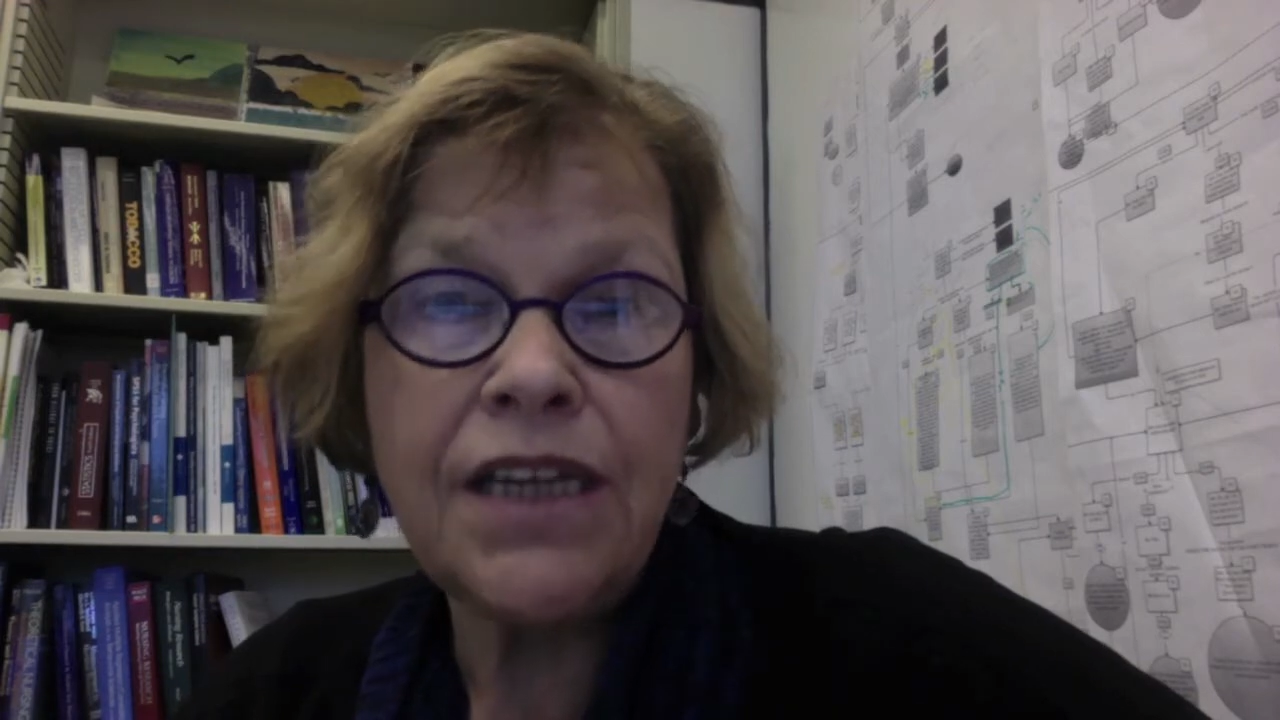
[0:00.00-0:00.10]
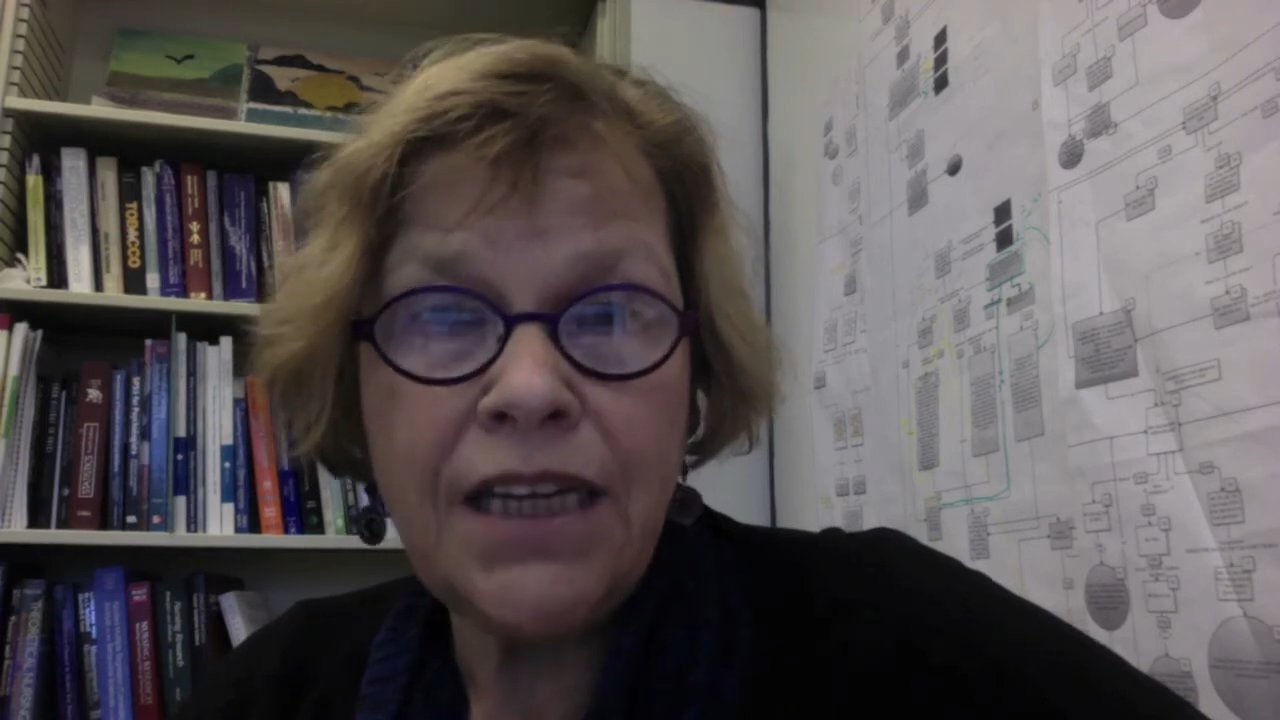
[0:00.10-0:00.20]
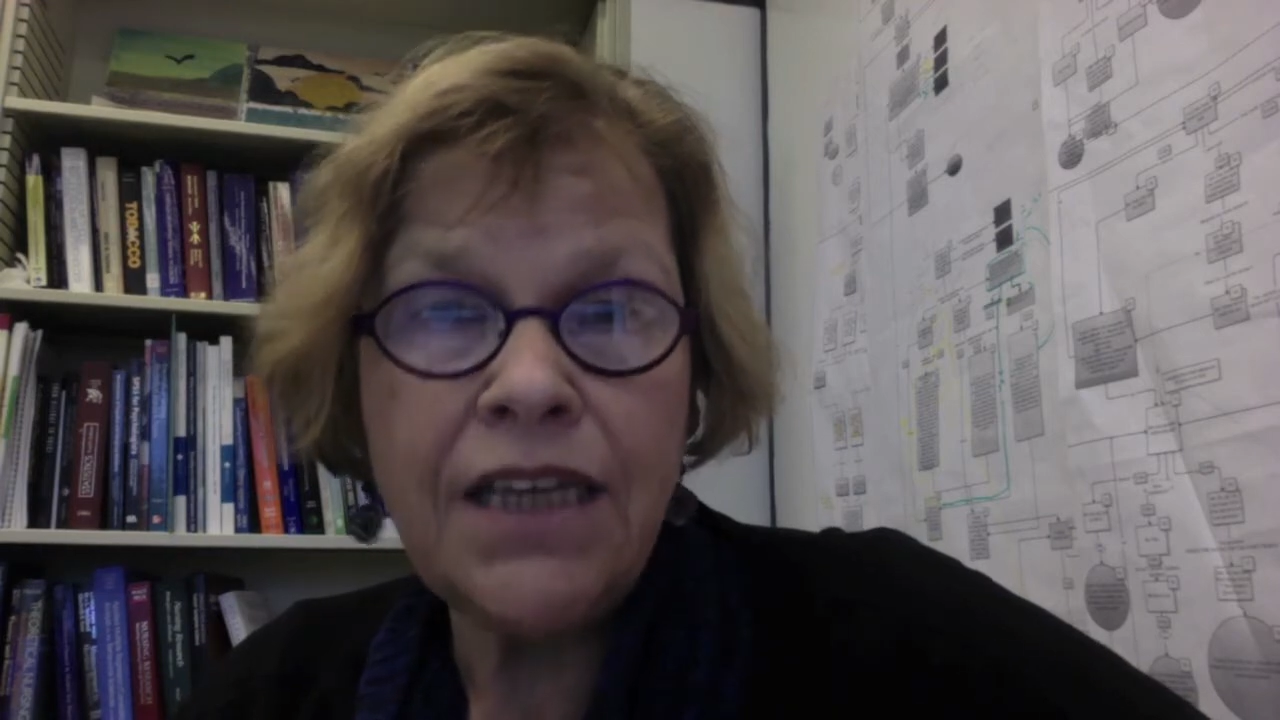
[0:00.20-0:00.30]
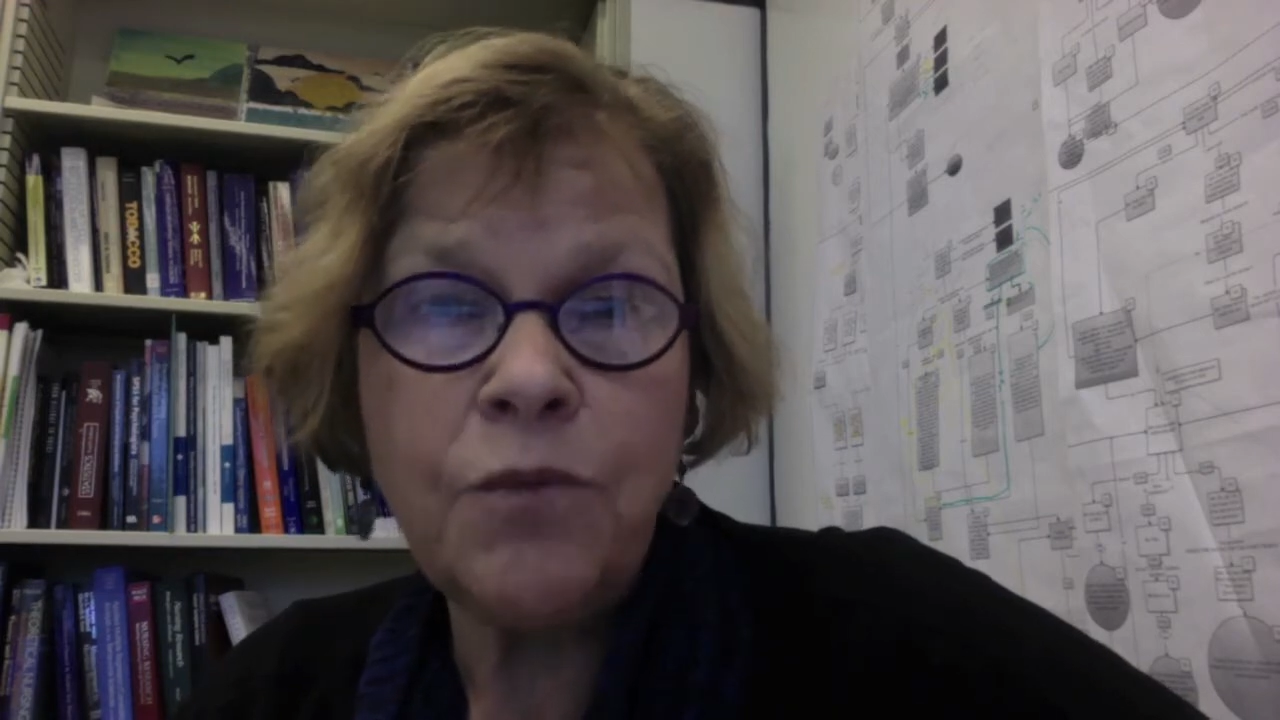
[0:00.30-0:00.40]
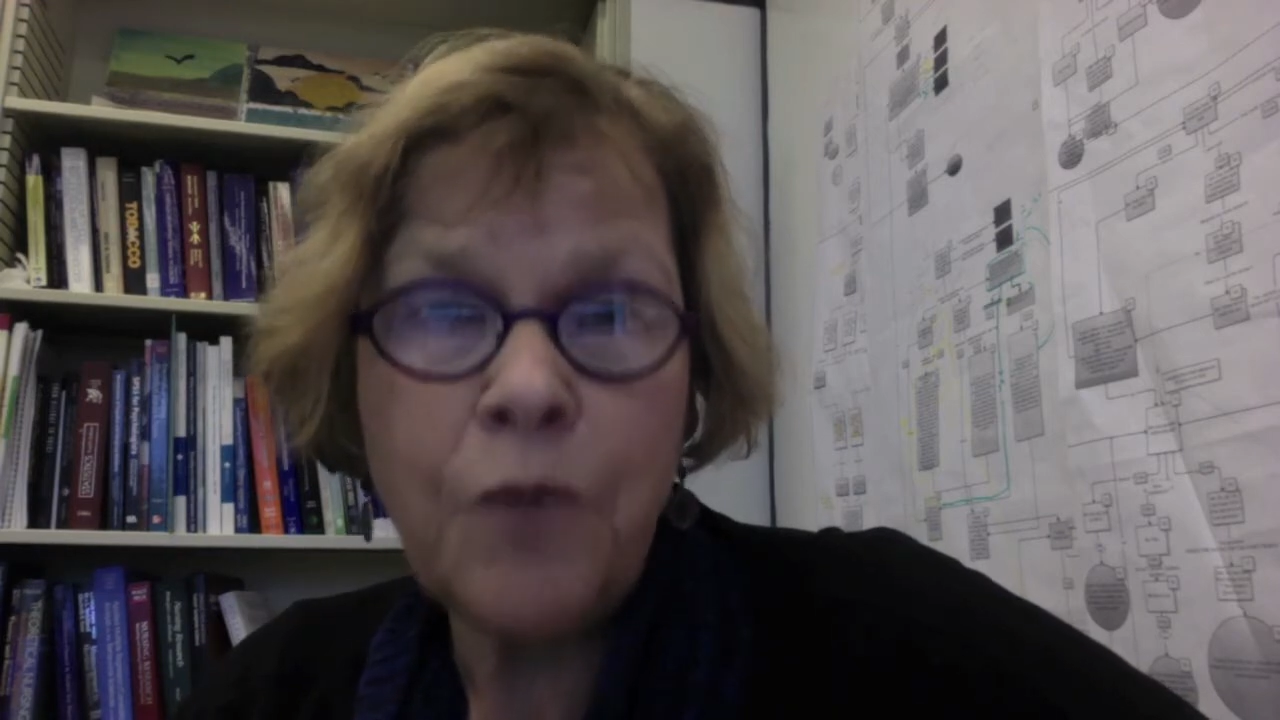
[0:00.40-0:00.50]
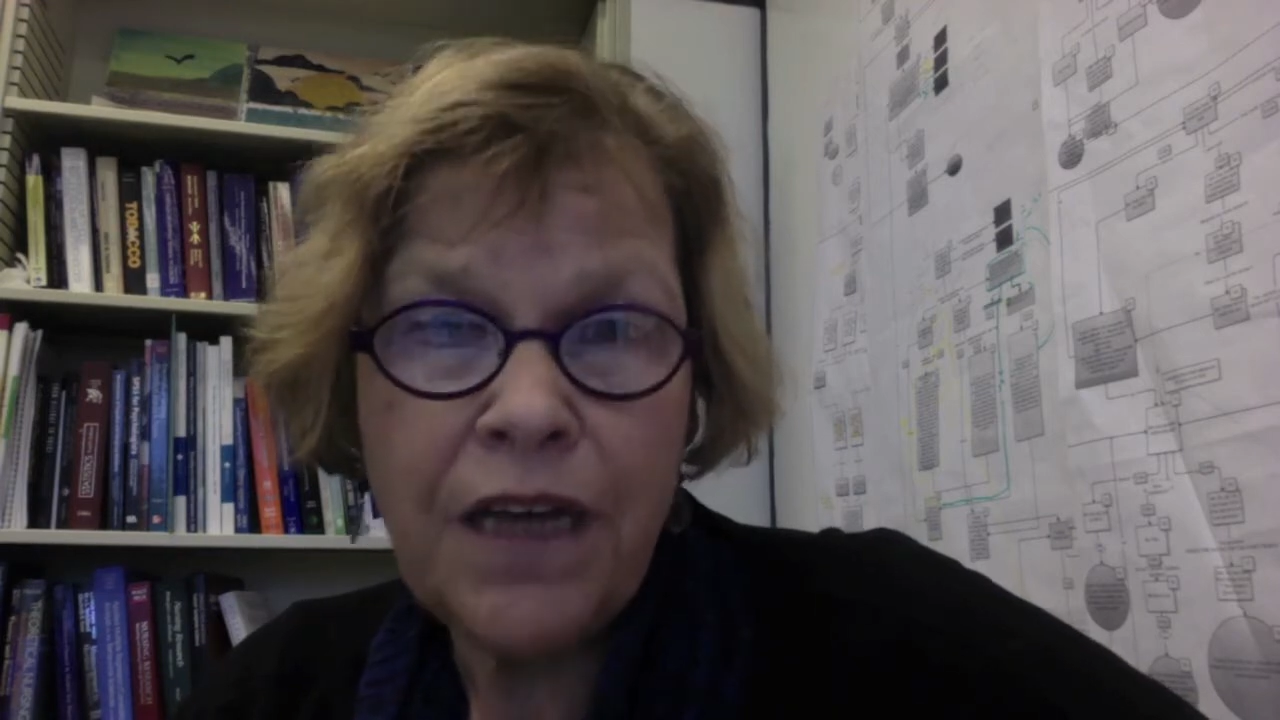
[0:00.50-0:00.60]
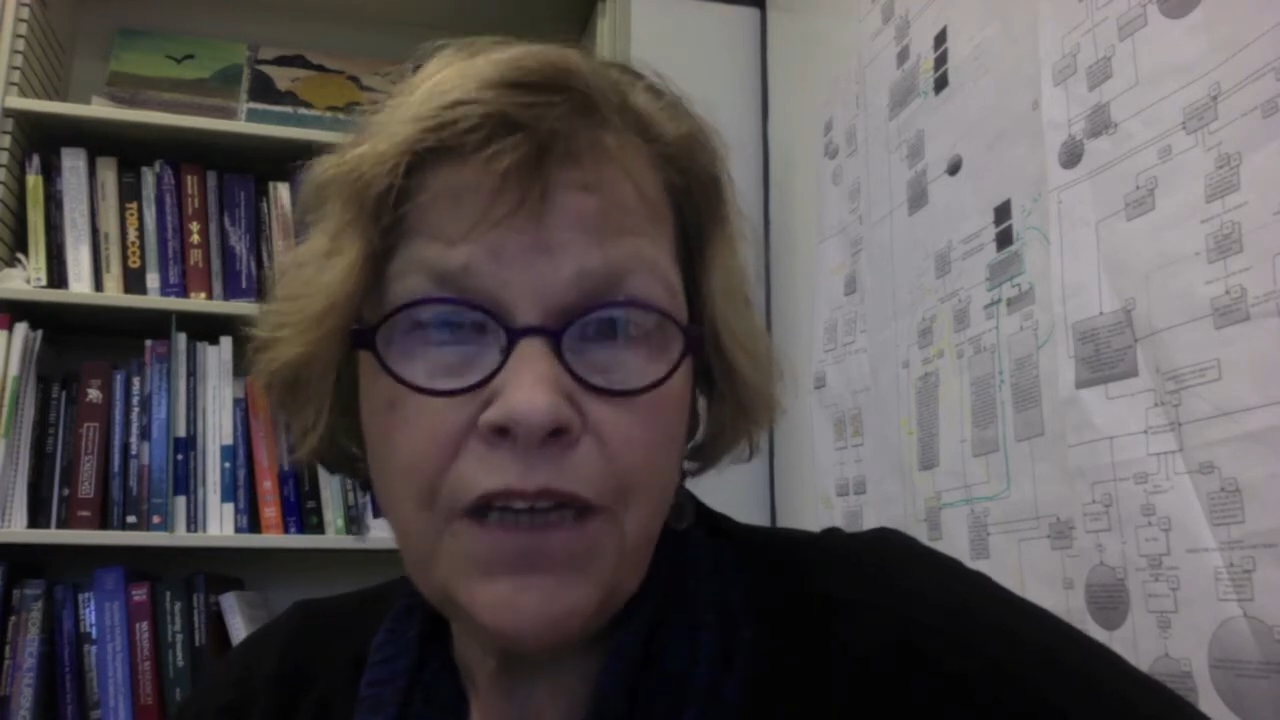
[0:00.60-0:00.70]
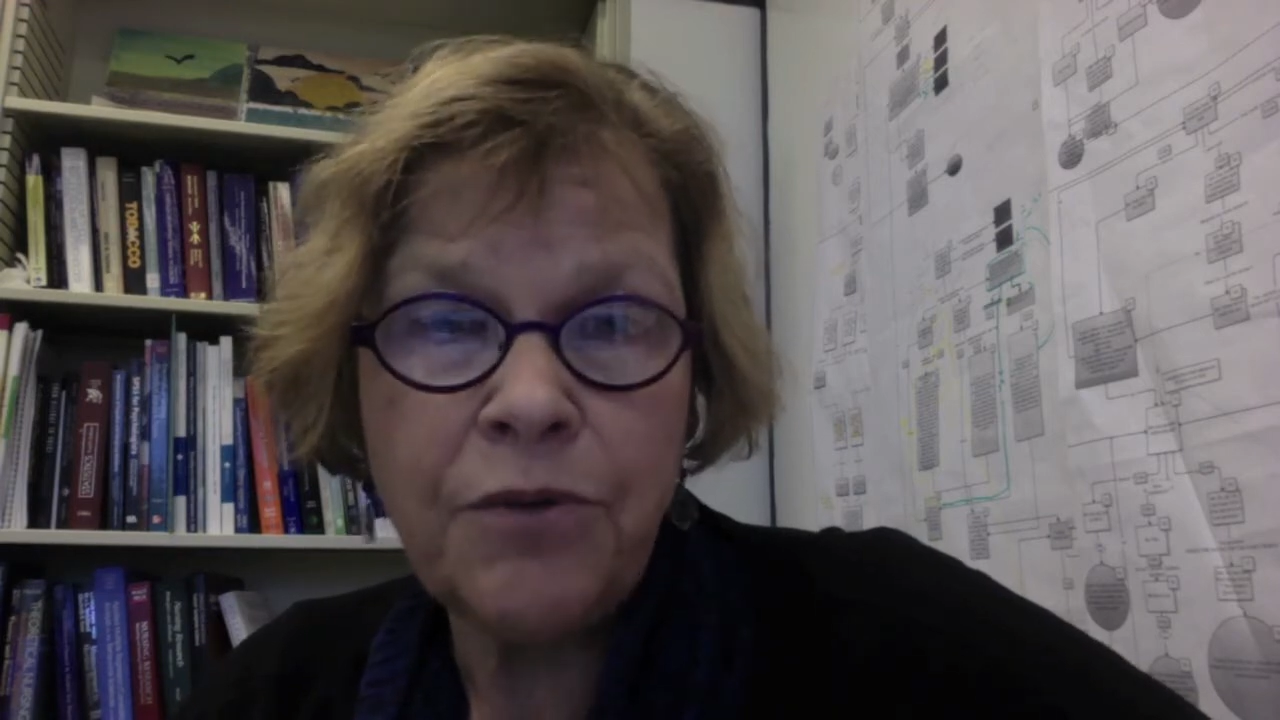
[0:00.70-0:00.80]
in waiting